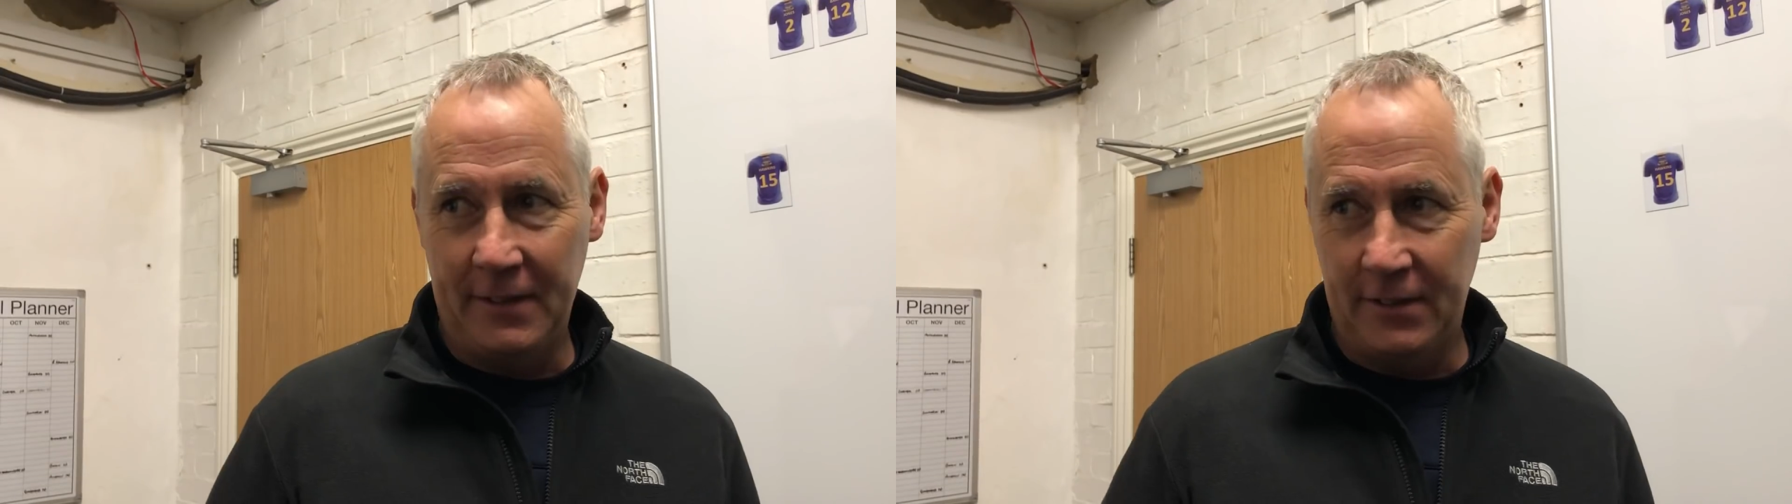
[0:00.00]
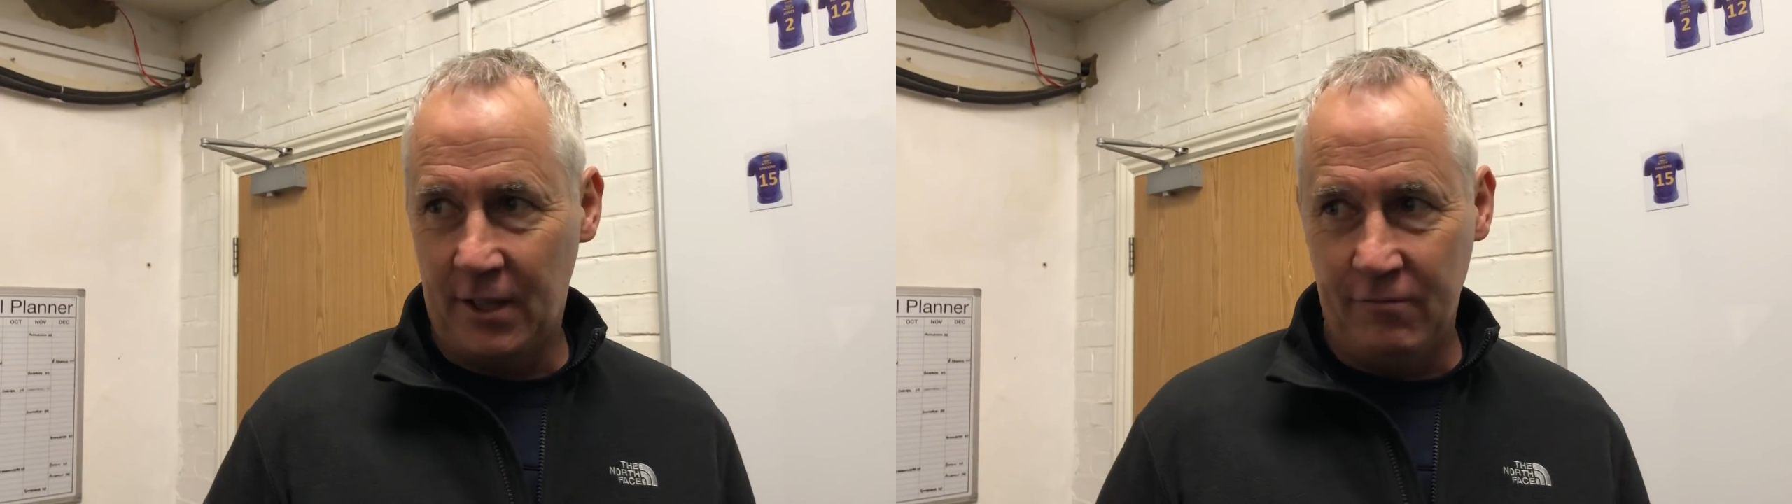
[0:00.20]

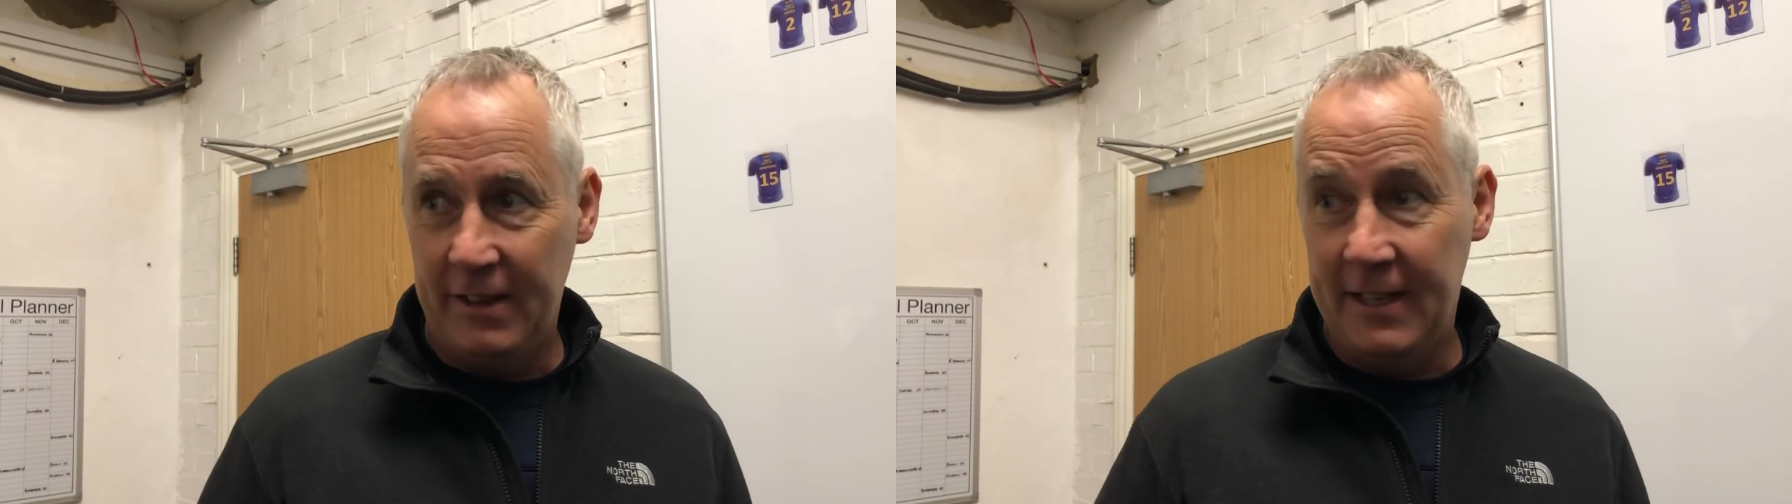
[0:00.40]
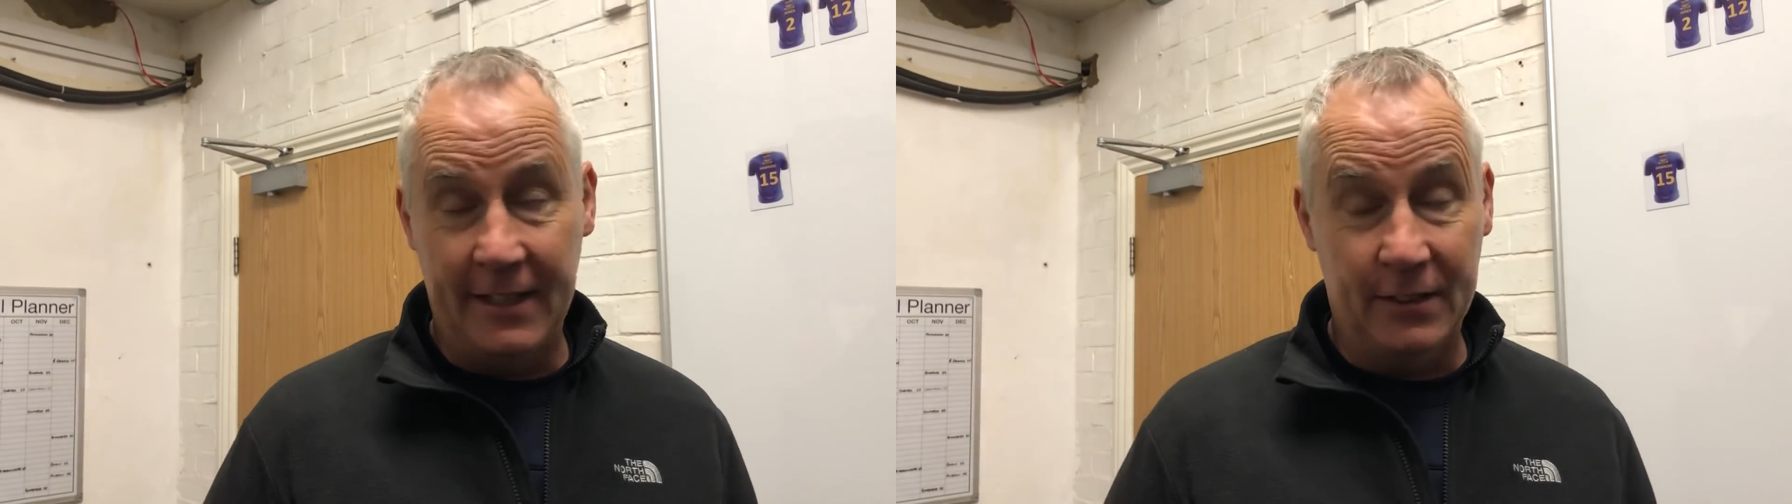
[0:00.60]
It
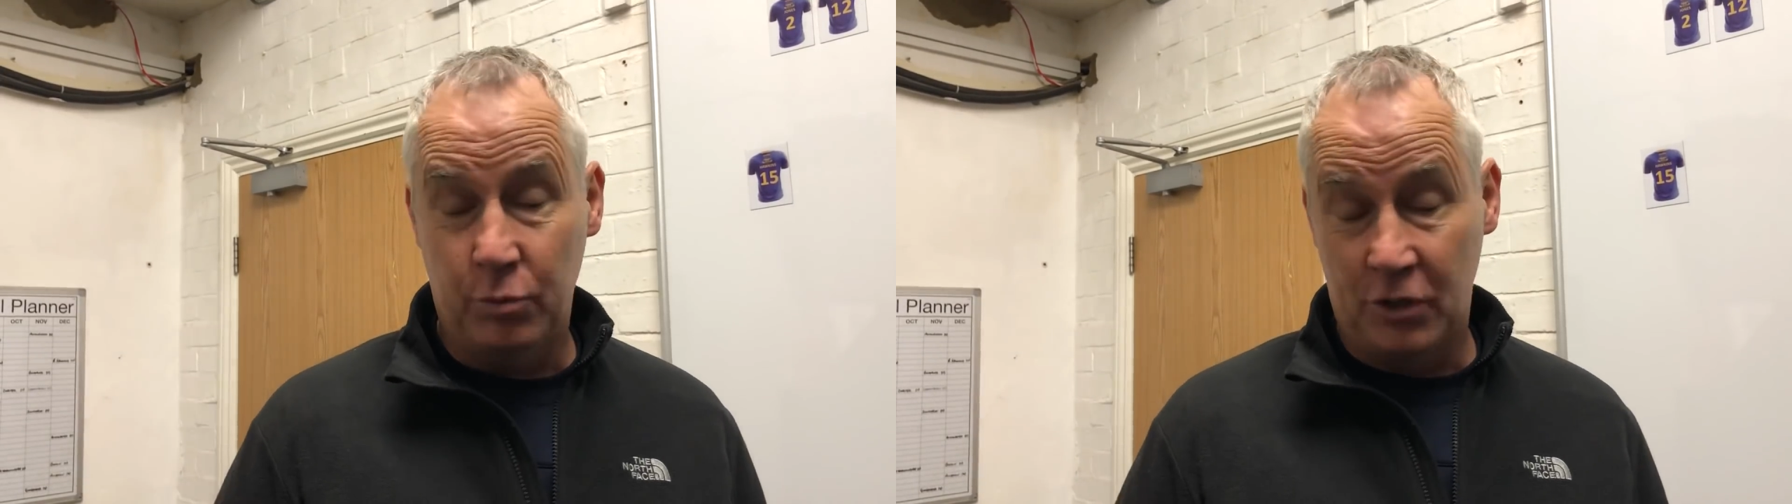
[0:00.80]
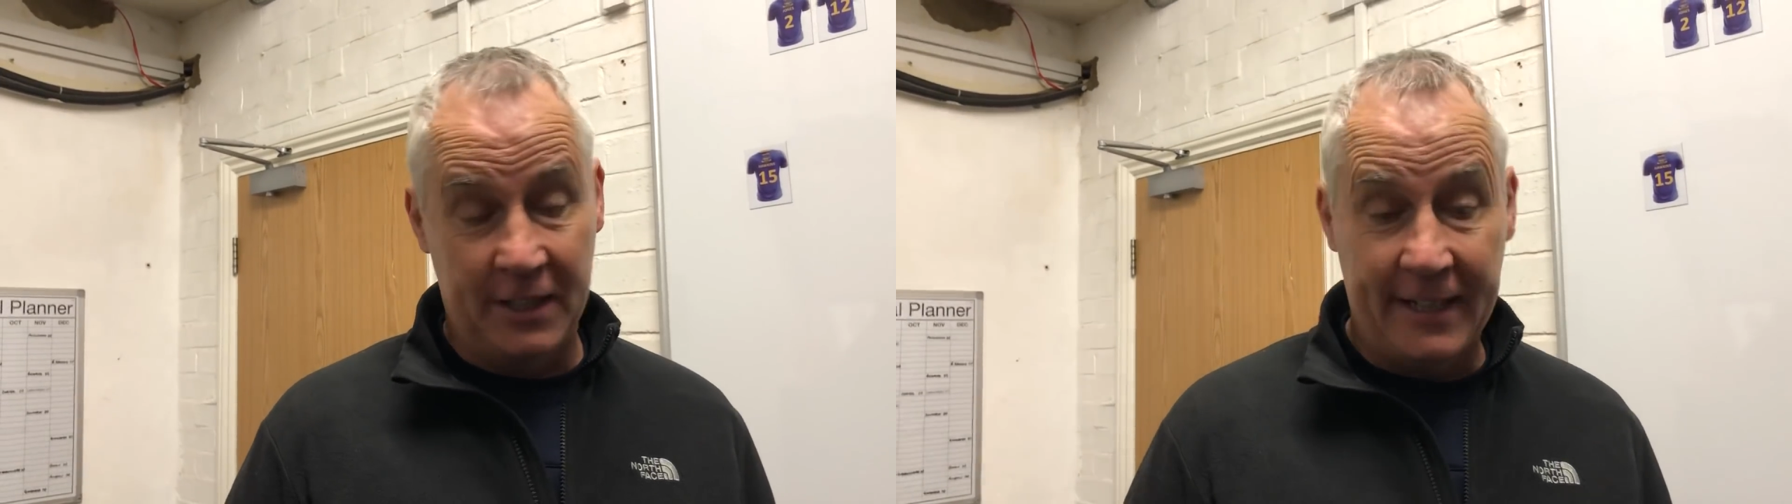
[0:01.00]
really is. We're
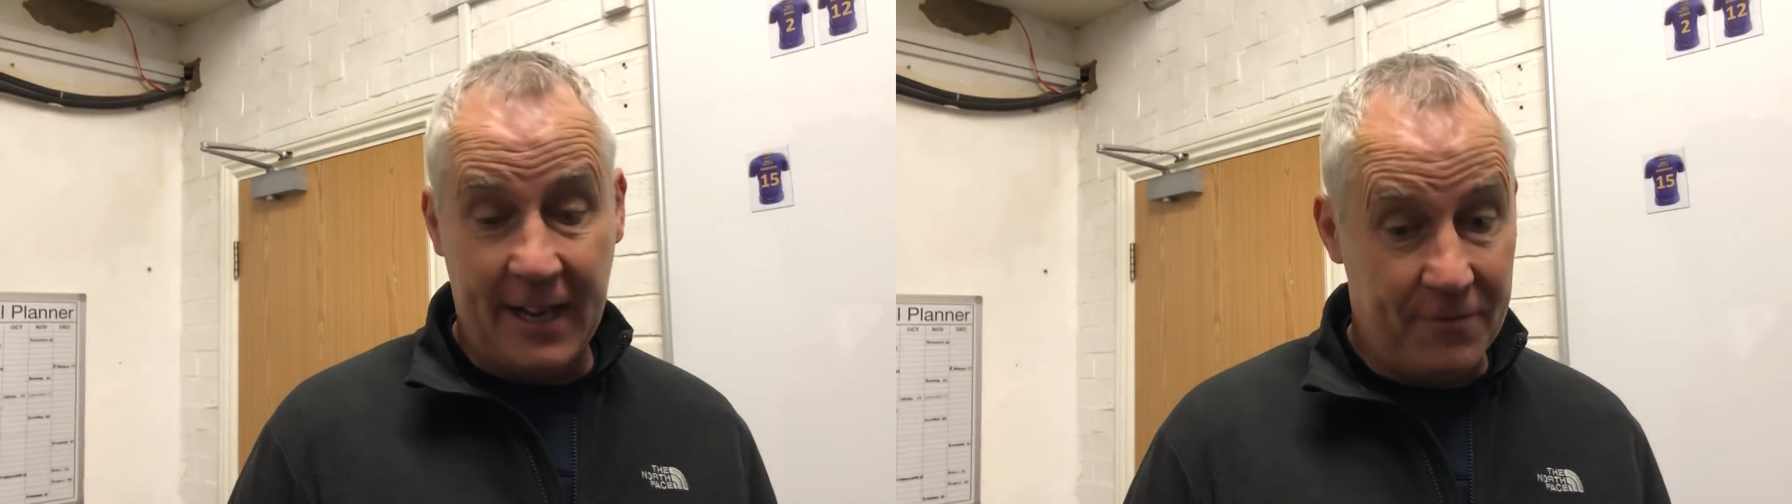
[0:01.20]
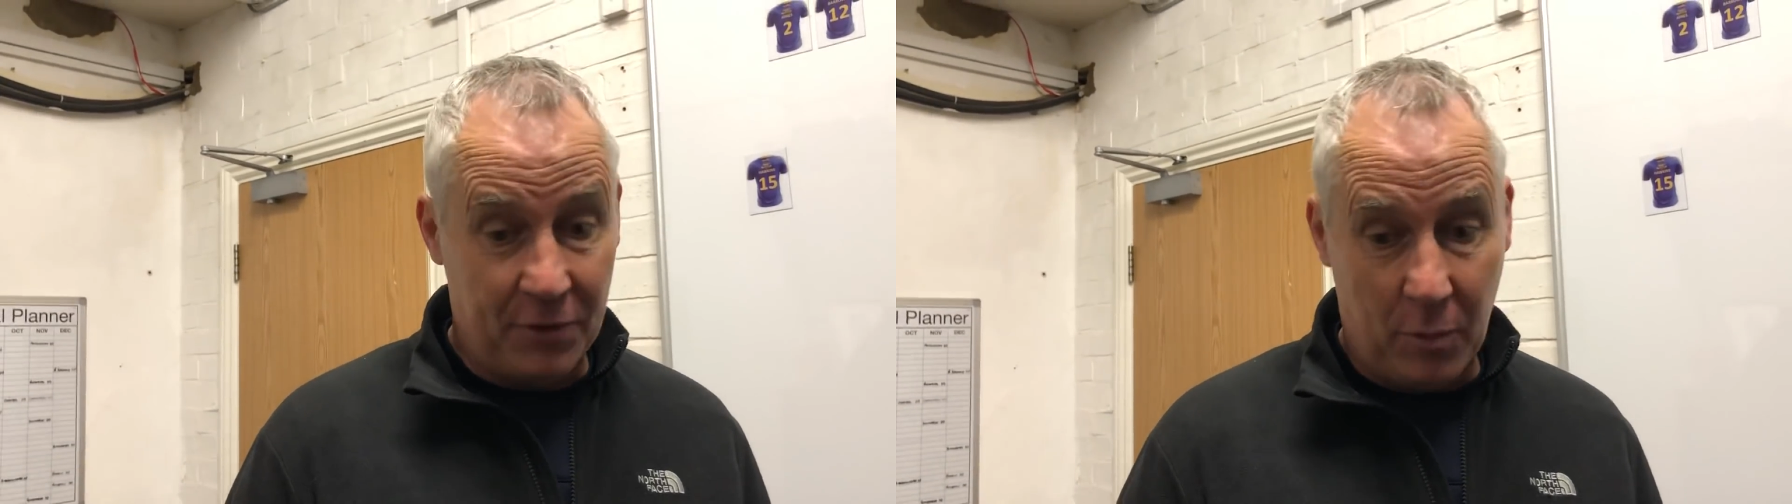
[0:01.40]
going to need
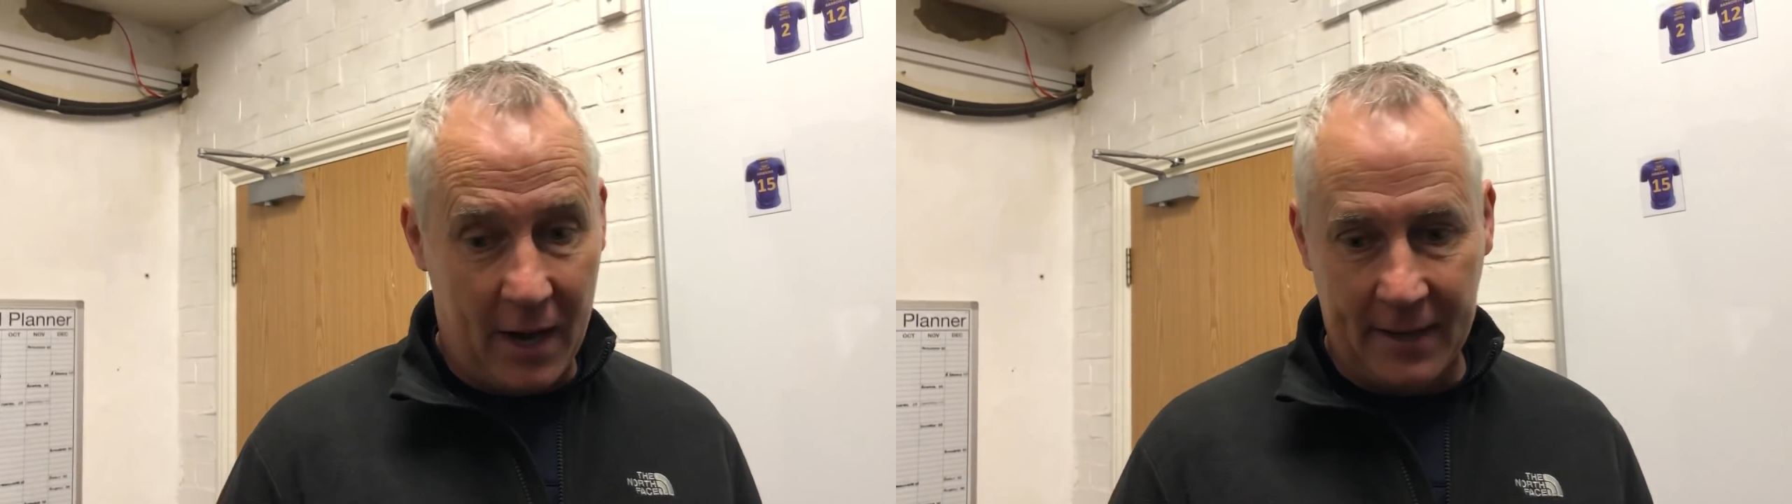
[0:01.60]
everyone,